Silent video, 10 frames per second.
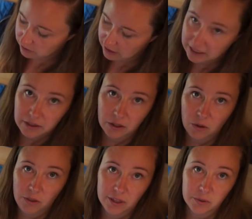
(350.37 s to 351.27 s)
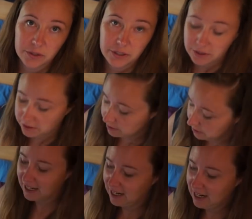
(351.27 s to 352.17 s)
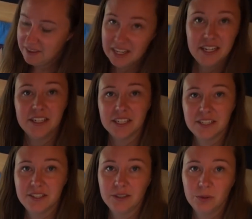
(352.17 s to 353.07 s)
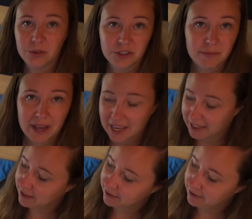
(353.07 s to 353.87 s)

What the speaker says: lug the whole thing with you. And then just your laundry bag.